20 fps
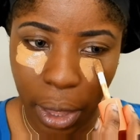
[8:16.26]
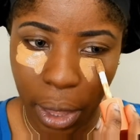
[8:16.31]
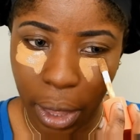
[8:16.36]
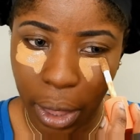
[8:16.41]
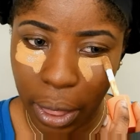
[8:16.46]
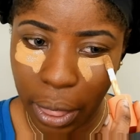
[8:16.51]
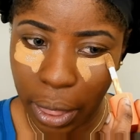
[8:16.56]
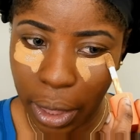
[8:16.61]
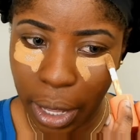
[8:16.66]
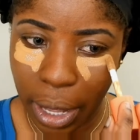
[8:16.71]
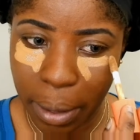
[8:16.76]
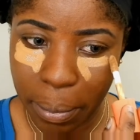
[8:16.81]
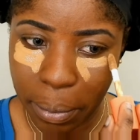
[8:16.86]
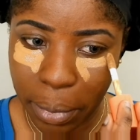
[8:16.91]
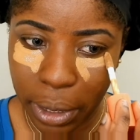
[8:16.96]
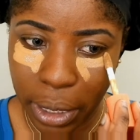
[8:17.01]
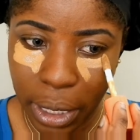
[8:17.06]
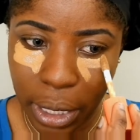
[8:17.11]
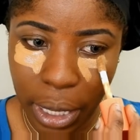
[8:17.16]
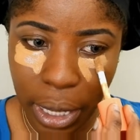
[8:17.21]
And the
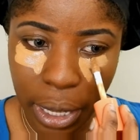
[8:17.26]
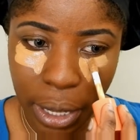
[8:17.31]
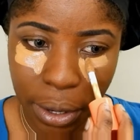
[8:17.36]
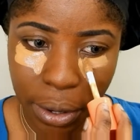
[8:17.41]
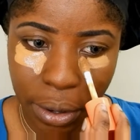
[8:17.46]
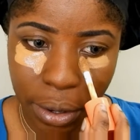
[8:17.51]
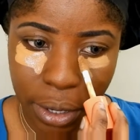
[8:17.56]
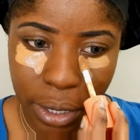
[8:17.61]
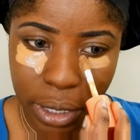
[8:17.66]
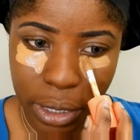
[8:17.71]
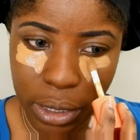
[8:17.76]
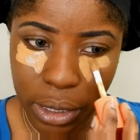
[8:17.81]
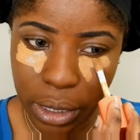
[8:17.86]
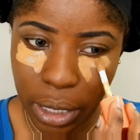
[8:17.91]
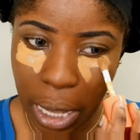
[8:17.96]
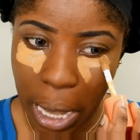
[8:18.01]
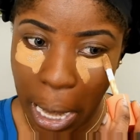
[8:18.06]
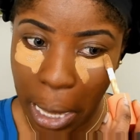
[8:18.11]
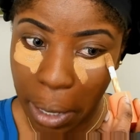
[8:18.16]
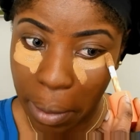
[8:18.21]
applicator
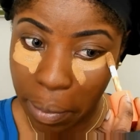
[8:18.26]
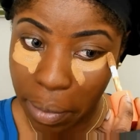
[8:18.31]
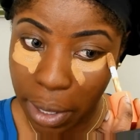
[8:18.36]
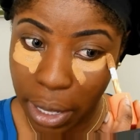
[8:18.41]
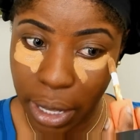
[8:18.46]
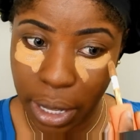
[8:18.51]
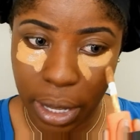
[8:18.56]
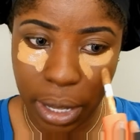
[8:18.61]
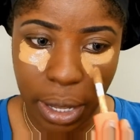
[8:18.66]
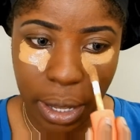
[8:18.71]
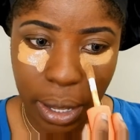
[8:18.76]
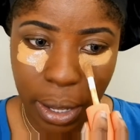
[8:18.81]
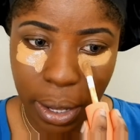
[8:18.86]
is kind of big.